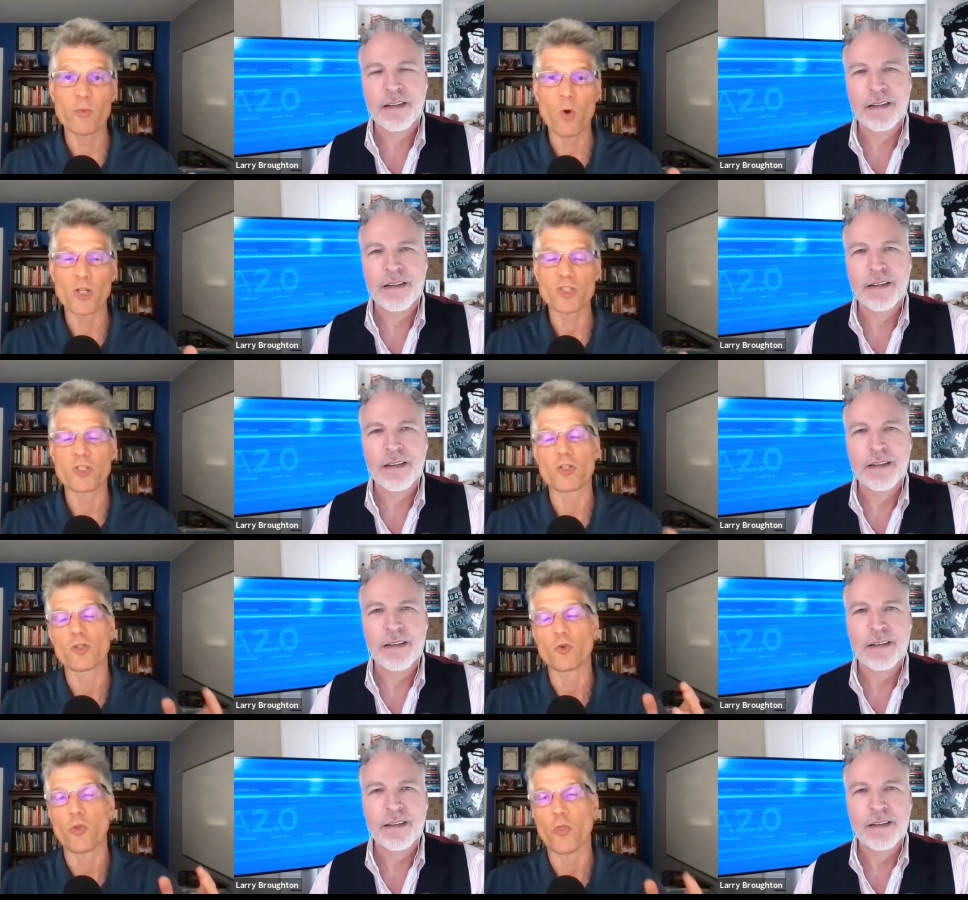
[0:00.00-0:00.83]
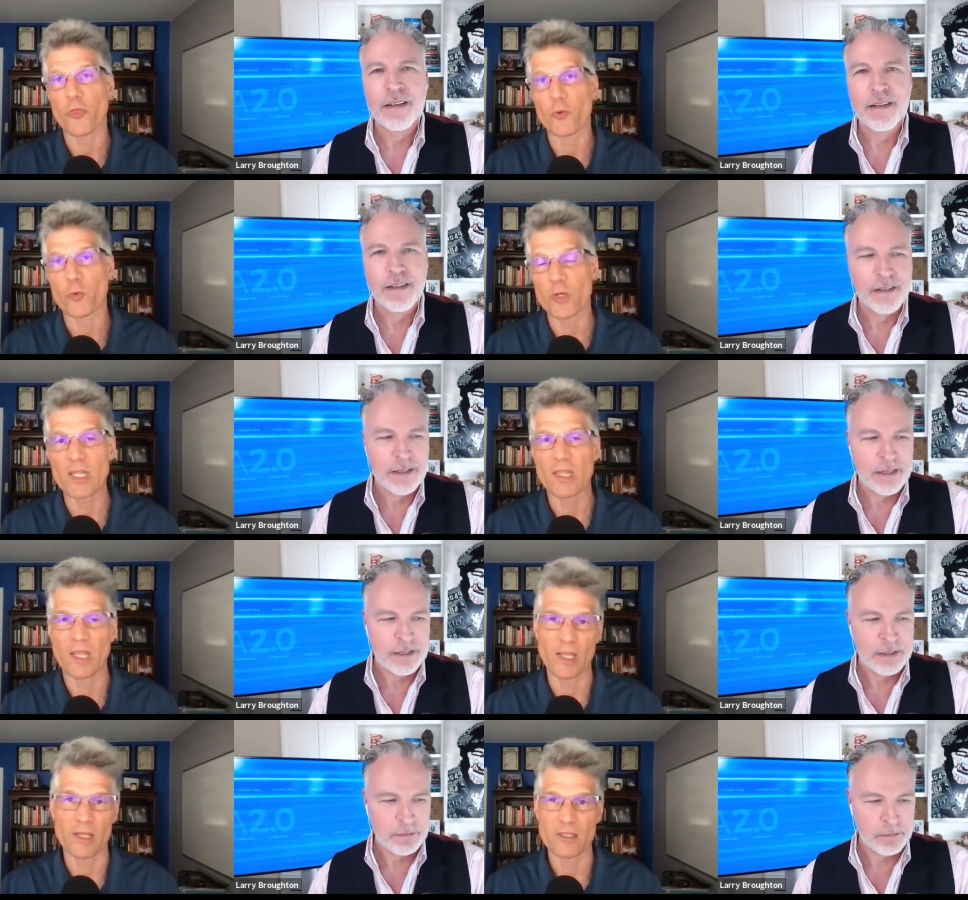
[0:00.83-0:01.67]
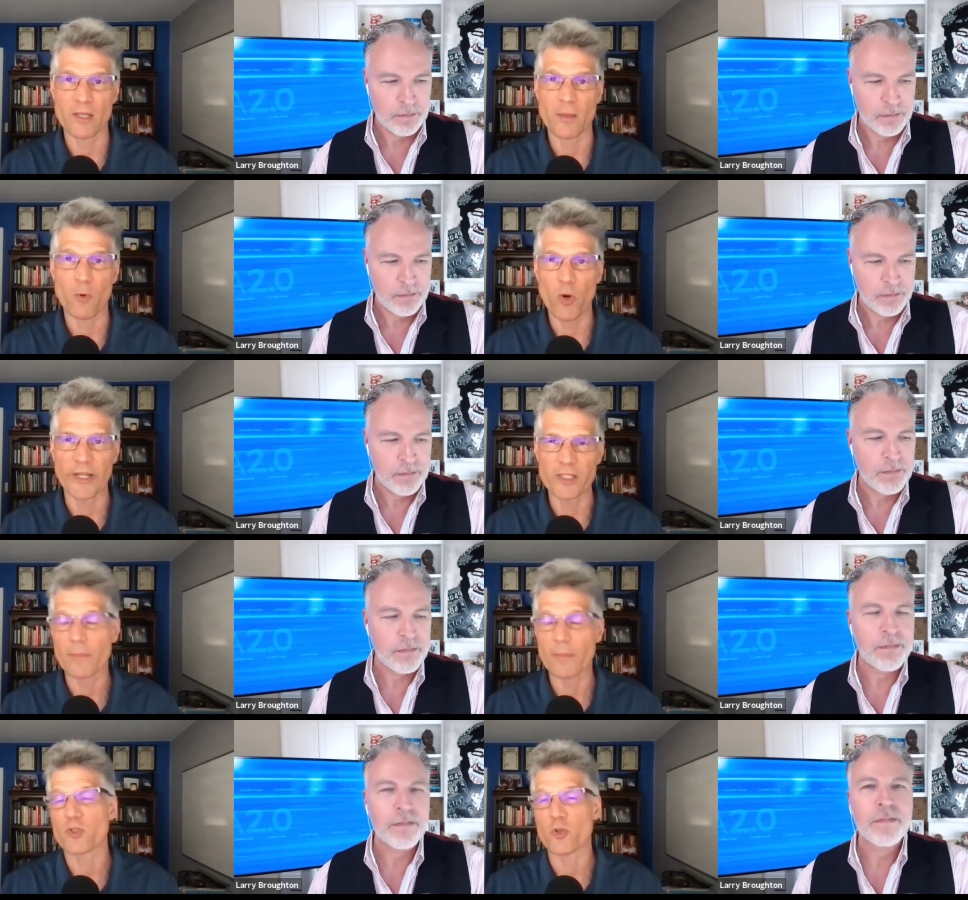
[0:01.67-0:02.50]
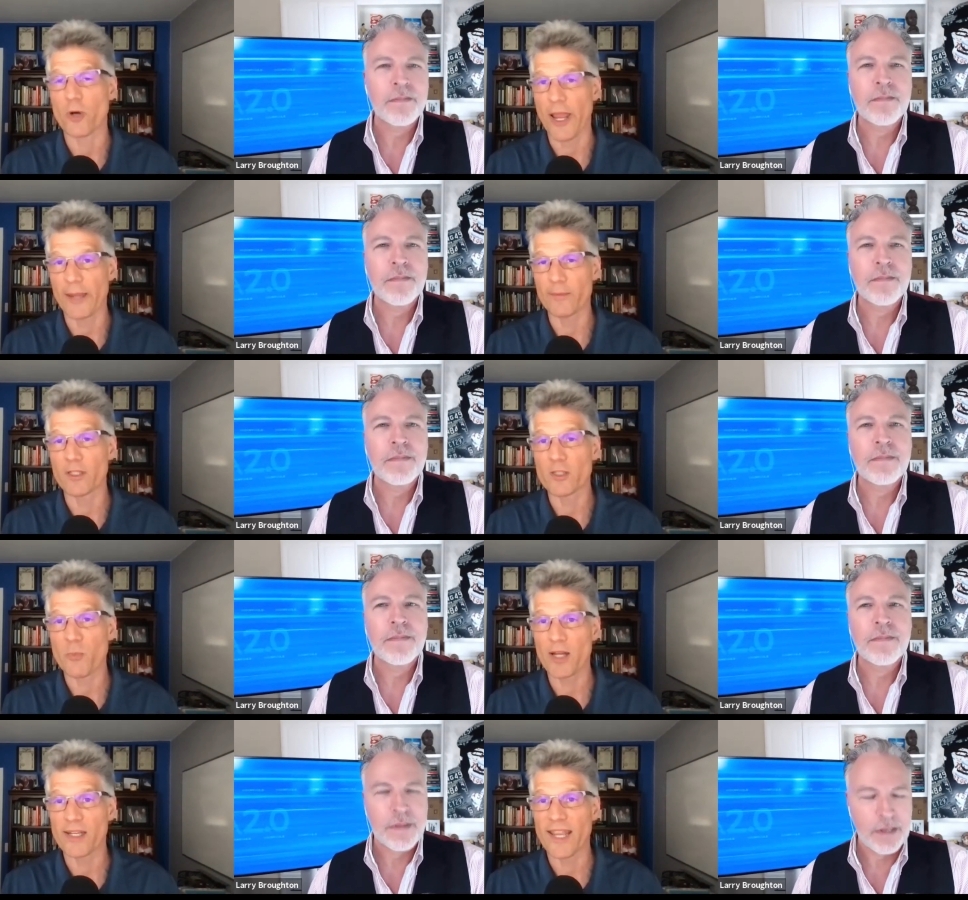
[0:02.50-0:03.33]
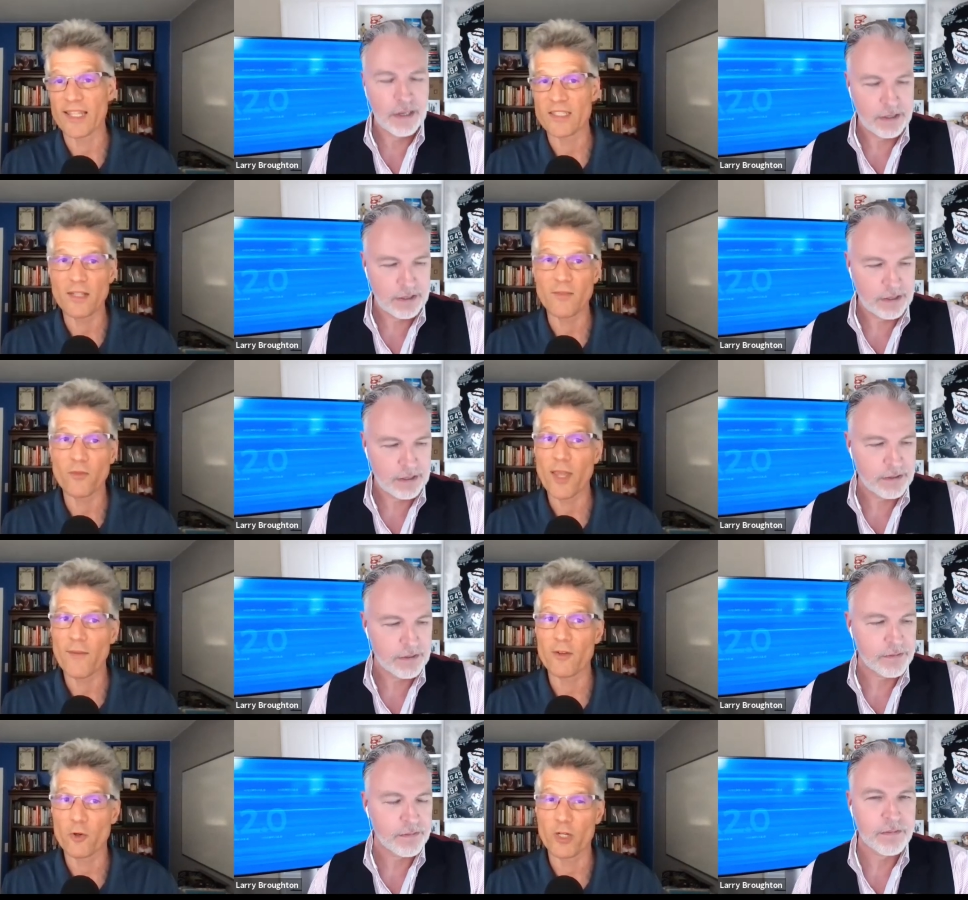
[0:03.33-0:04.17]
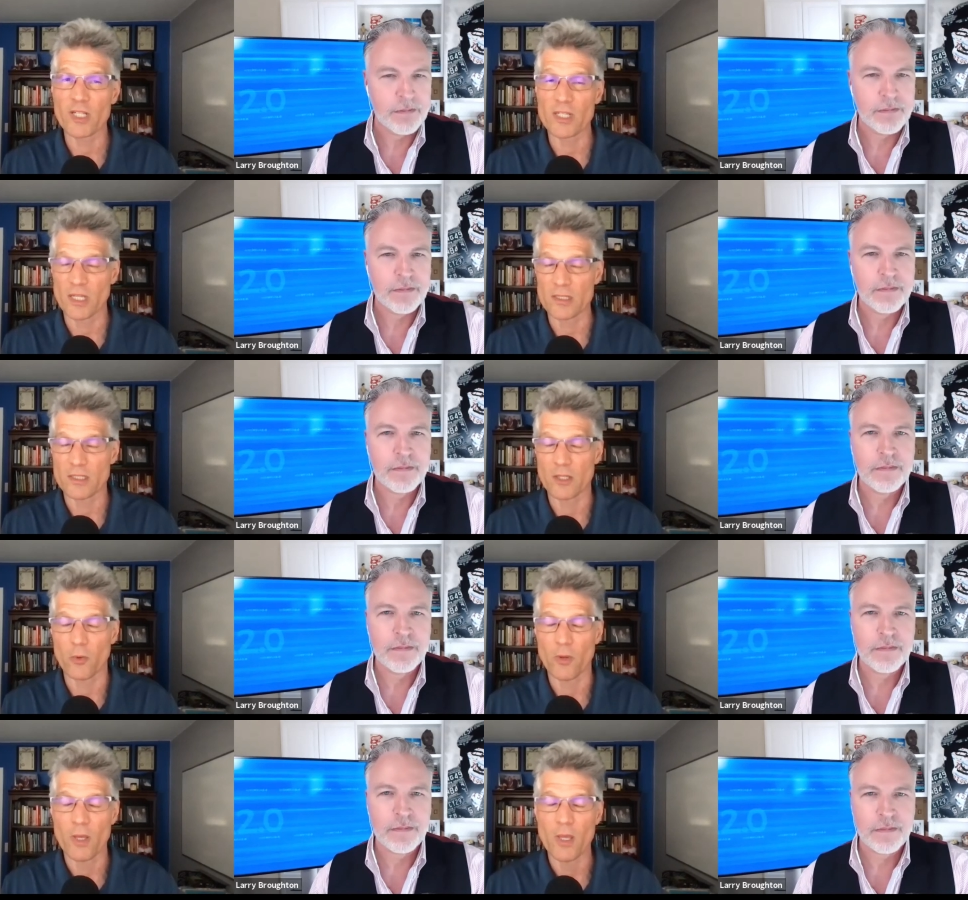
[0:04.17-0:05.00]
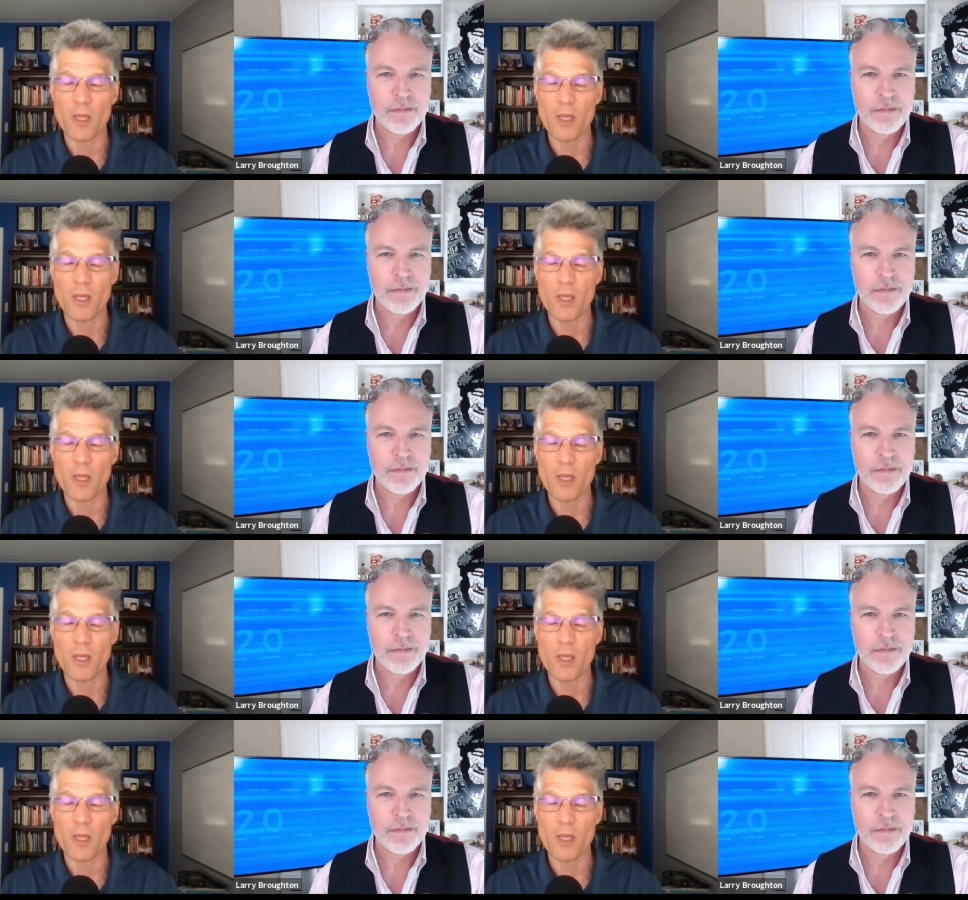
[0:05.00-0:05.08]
Speaker 1: want you to do three things. Number one, subscribe to this podcast if you haven't already done so.